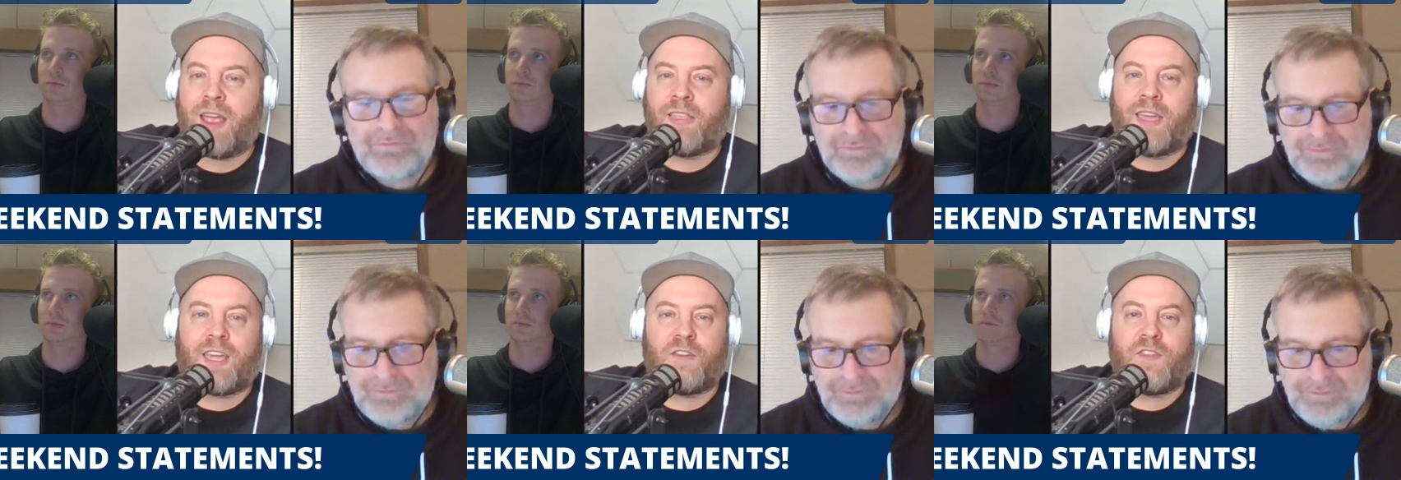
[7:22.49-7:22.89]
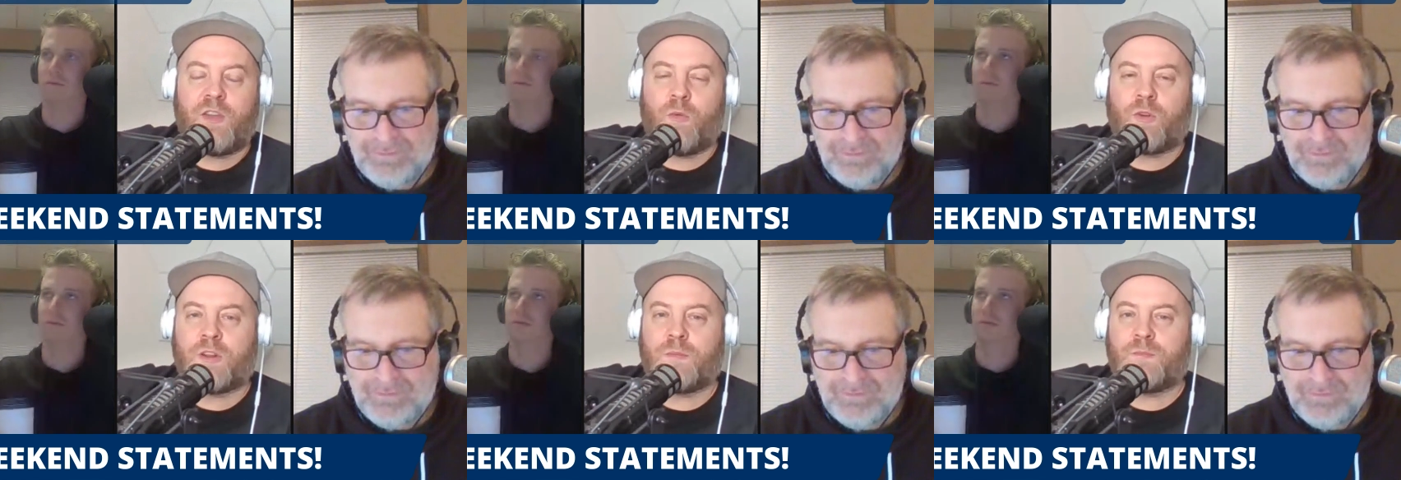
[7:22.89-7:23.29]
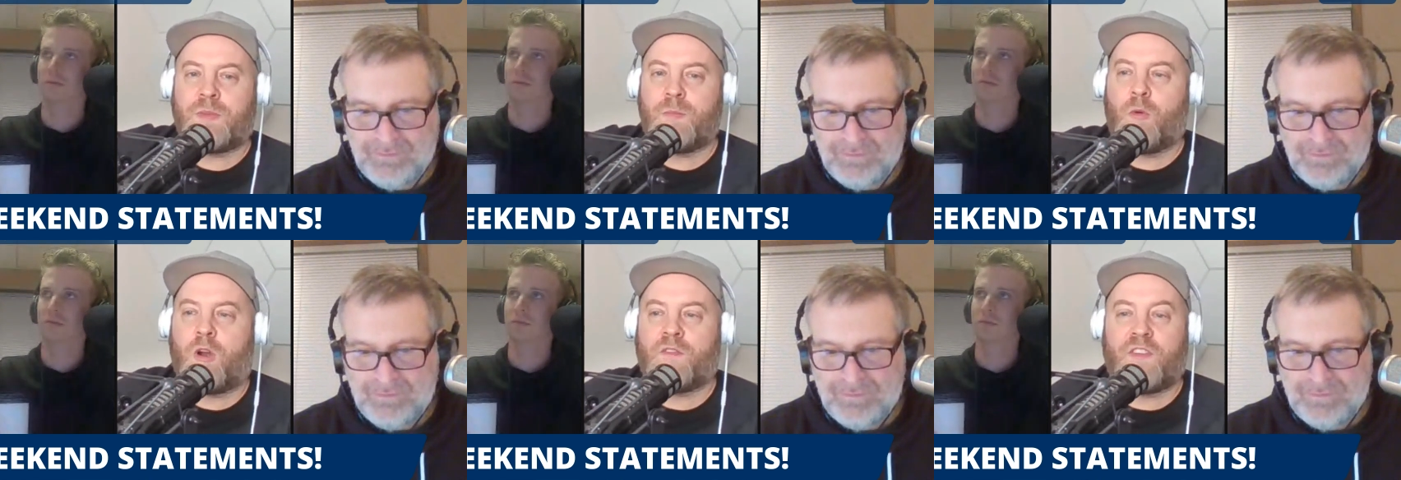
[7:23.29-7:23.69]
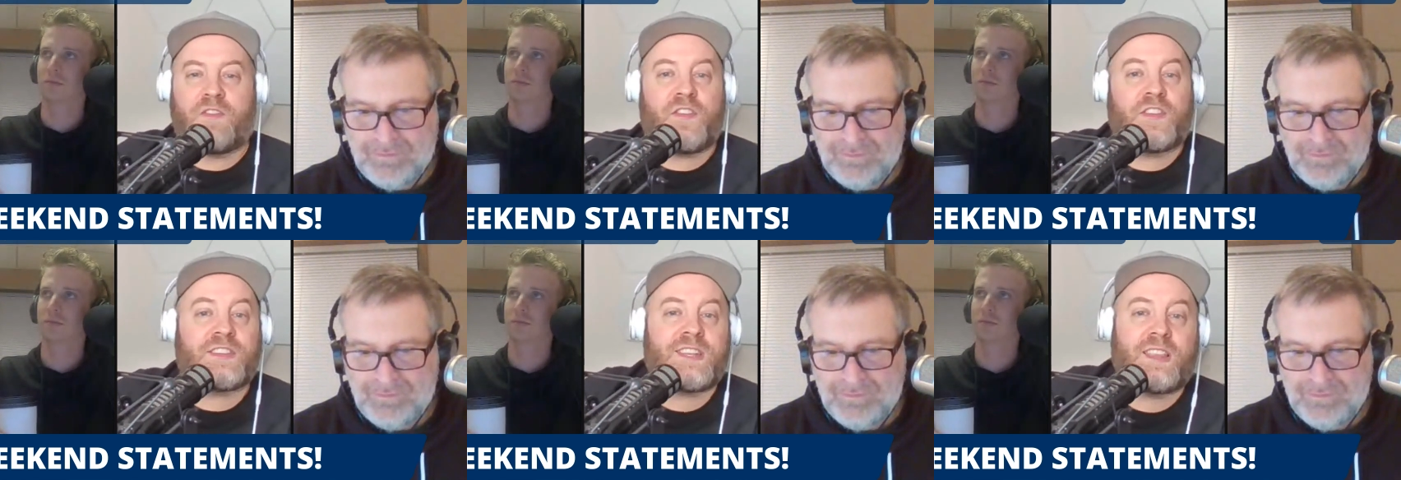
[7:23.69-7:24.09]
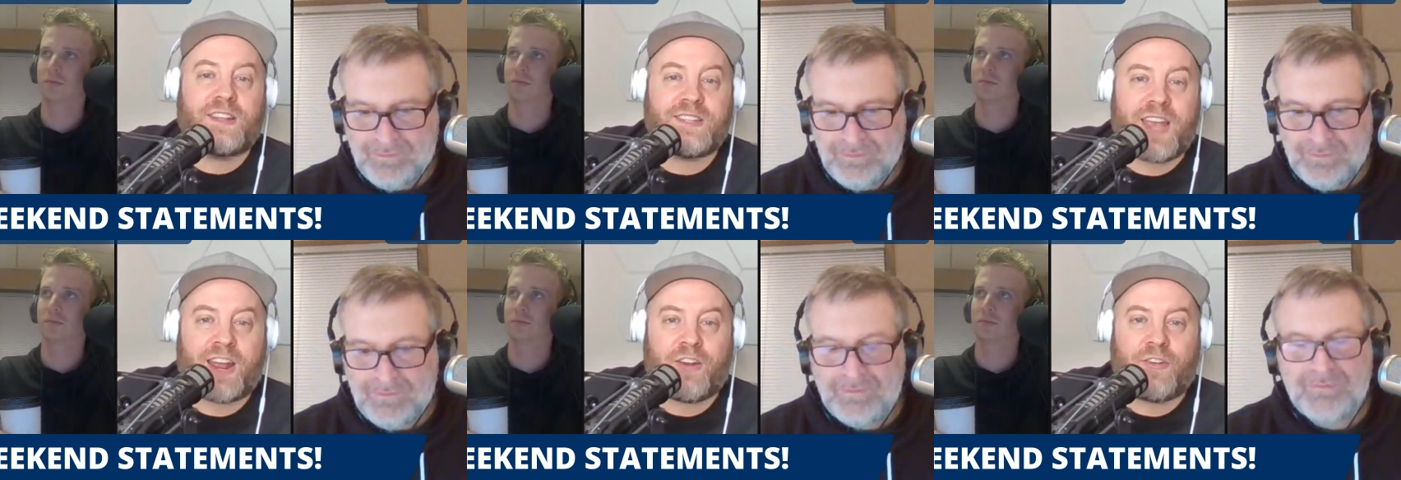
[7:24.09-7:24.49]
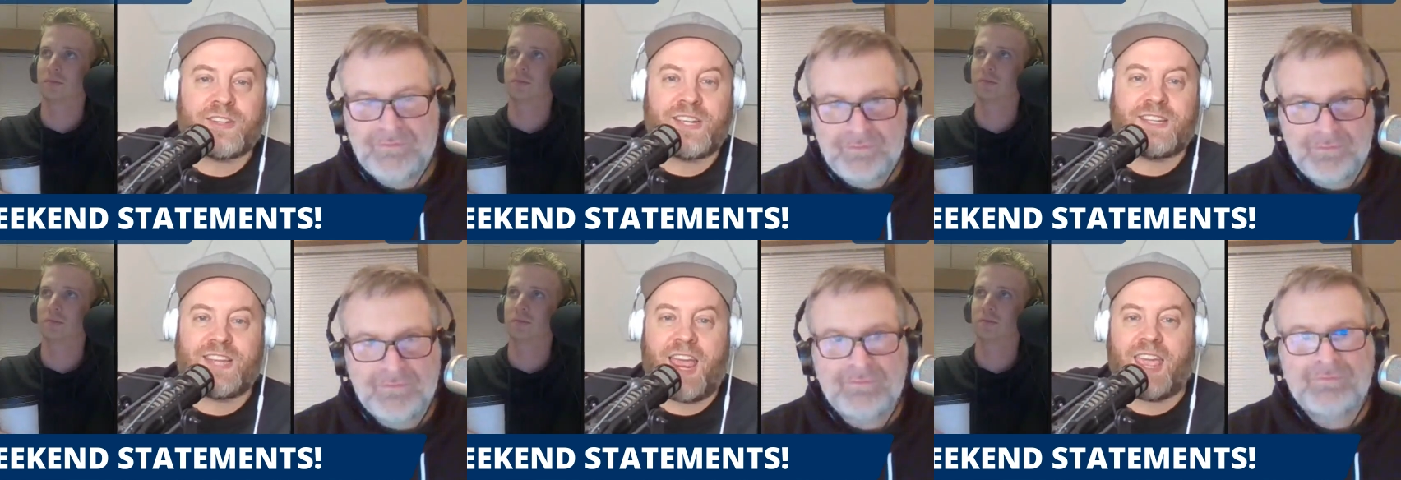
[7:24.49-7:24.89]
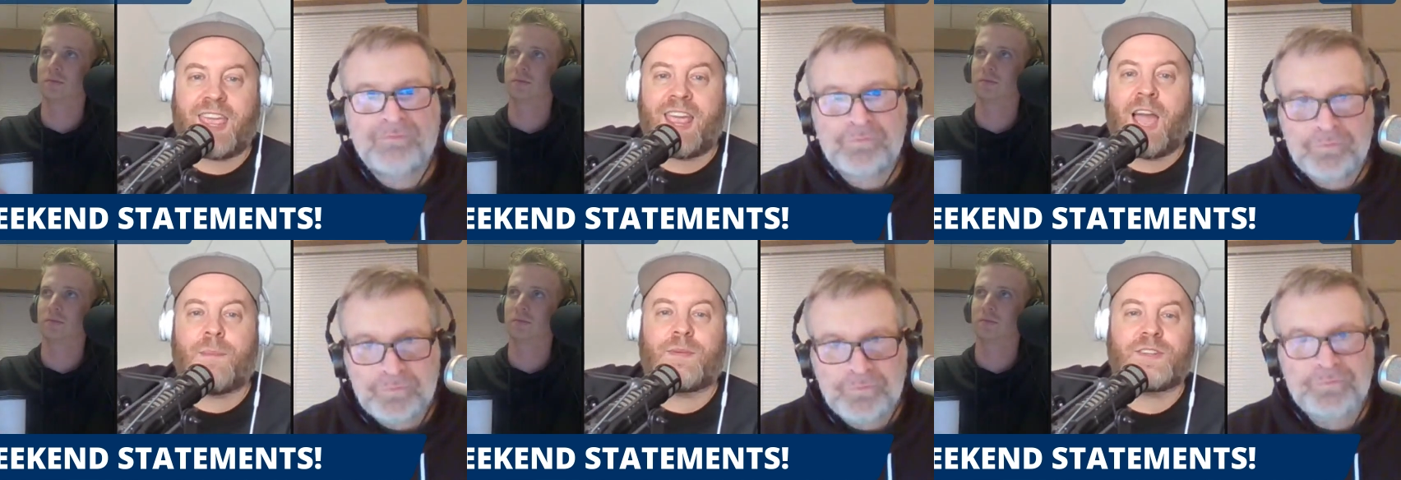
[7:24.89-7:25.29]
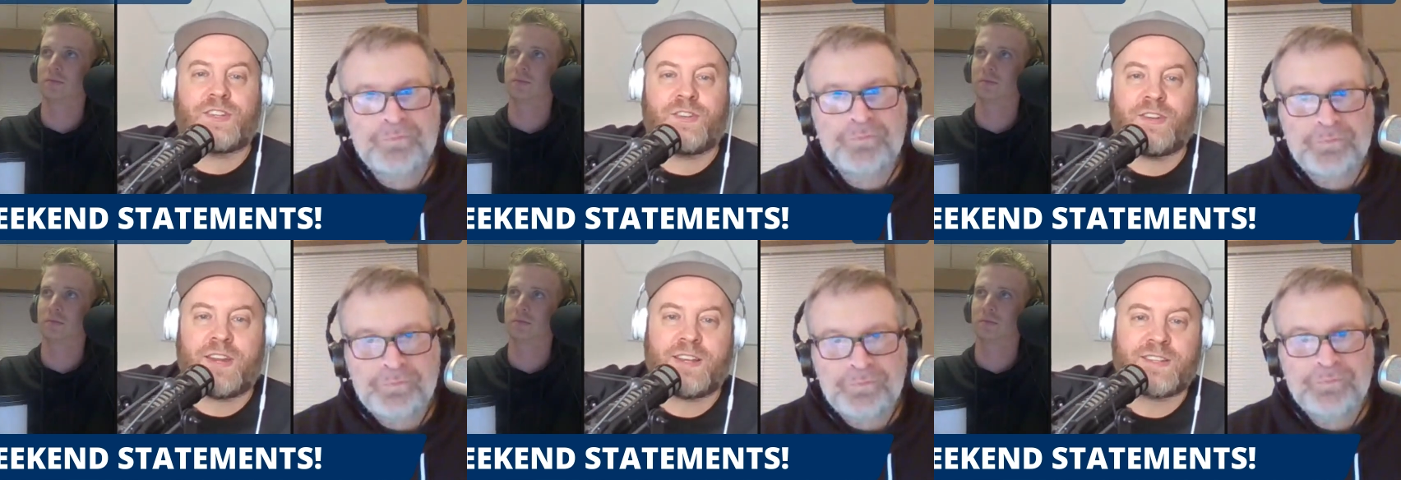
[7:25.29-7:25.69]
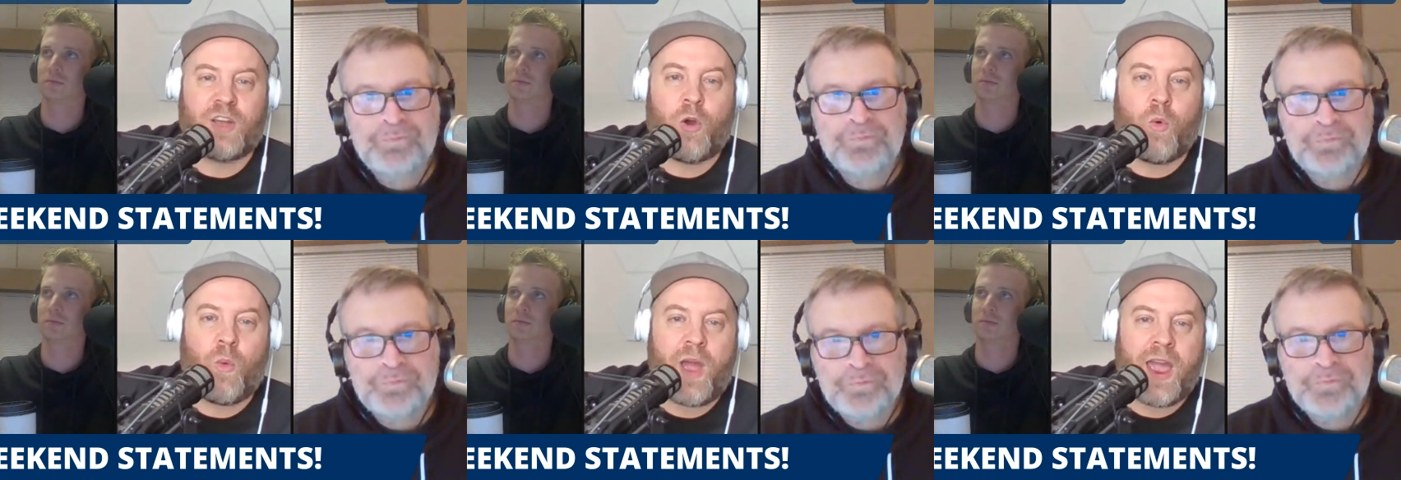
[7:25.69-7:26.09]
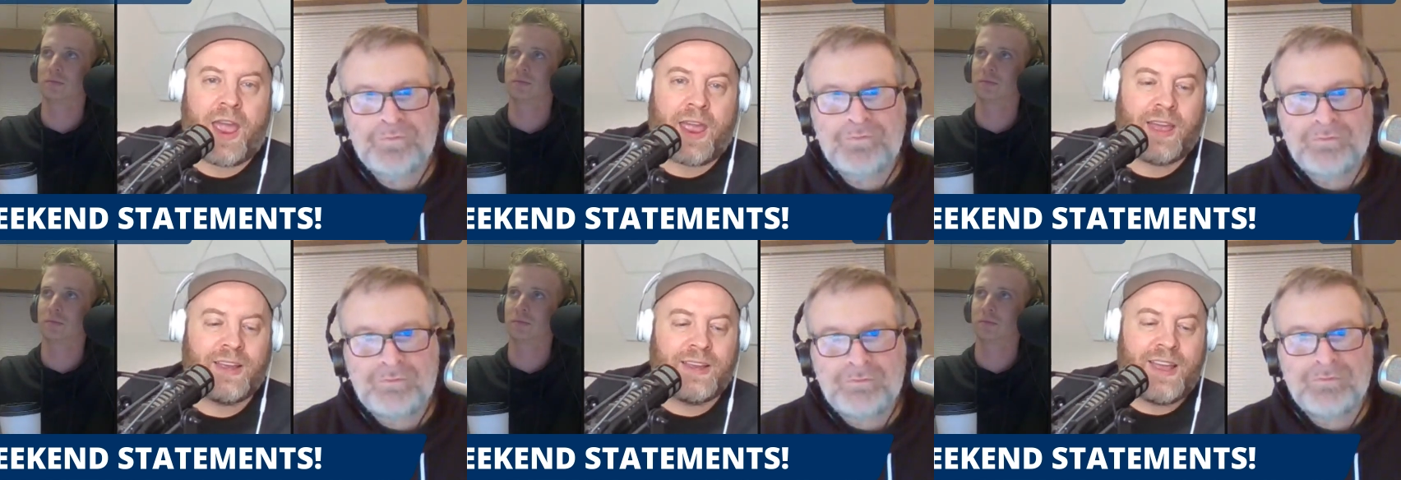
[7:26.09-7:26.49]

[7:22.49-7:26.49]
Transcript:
Speaker 1: Like if you were to be more of a facilitator, is he taking opportunities away?